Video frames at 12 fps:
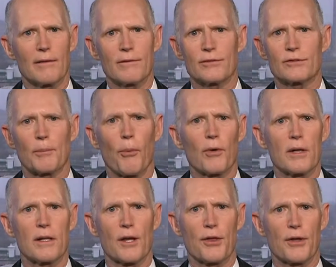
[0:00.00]

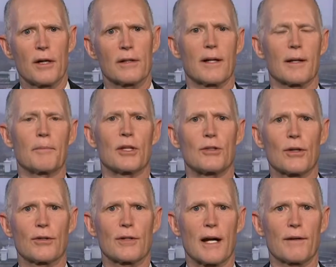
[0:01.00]
supporting a thug like
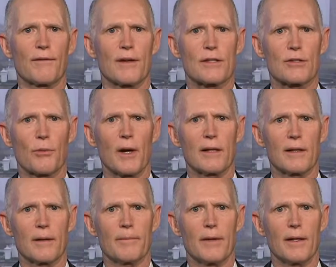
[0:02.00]
Maduro down in
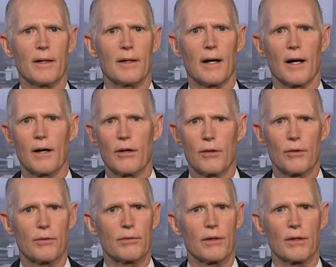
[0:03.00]
Venezuela,
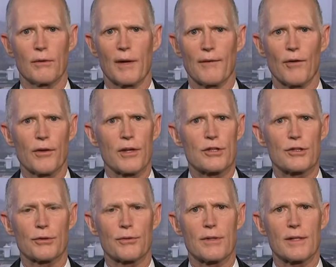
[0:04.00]
who, we have all these
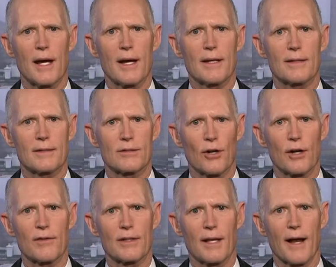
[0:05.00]
children dying,
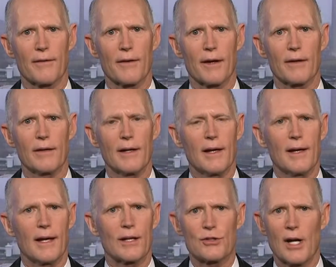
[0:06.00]
starving down there,
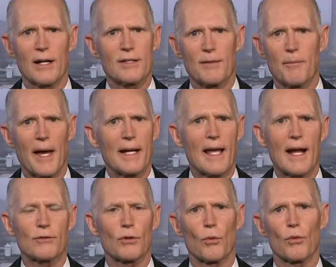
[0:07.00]
and China's a bad
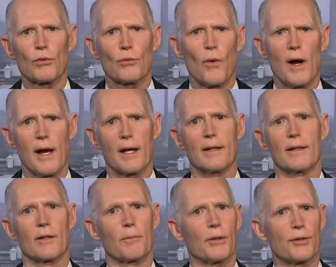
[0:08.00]
actor worldwide.
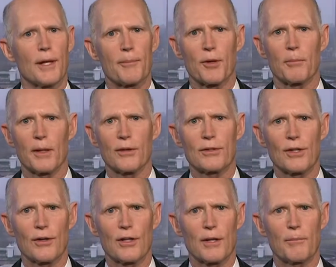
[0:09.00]
They're building up their
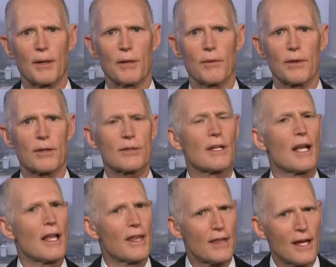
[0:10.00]
military to compete with us.
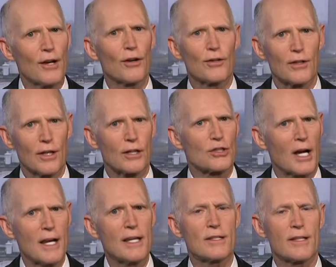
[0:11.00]
The Chinese